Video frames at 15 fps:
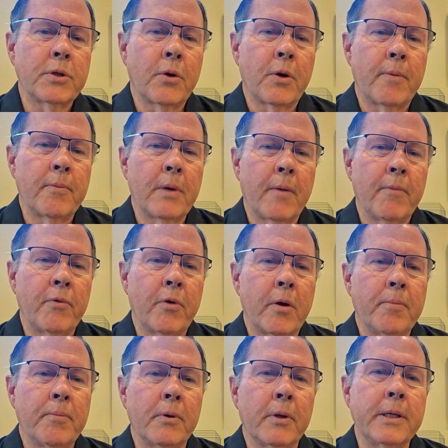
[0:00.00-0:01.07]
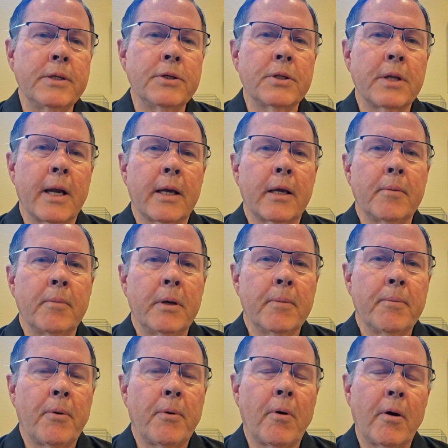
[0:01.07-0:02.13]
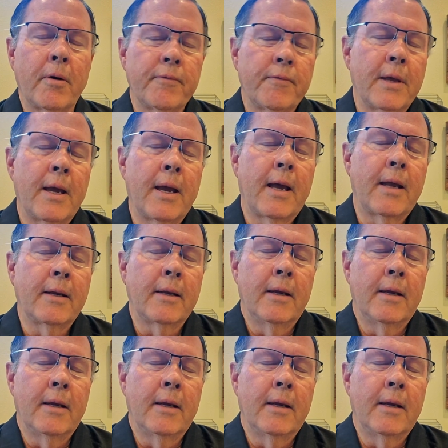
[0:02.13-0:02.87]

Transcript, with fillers: So I'm very pleased that I can be a part of that.